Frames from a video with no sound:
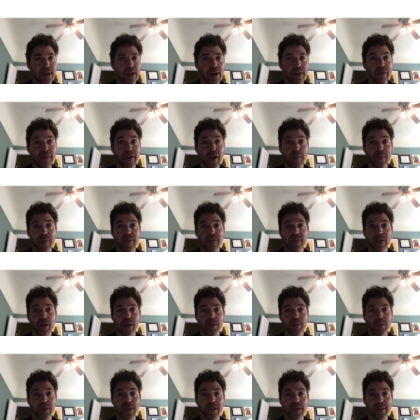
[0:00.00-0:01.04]
environment
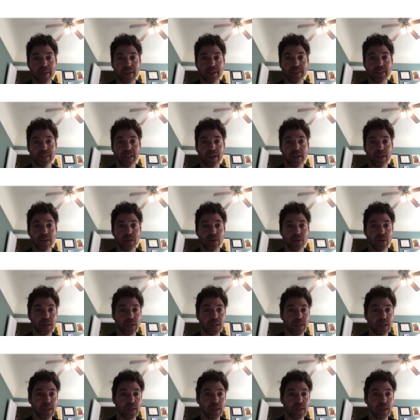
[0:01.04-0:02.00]
variable, and this is how you do it.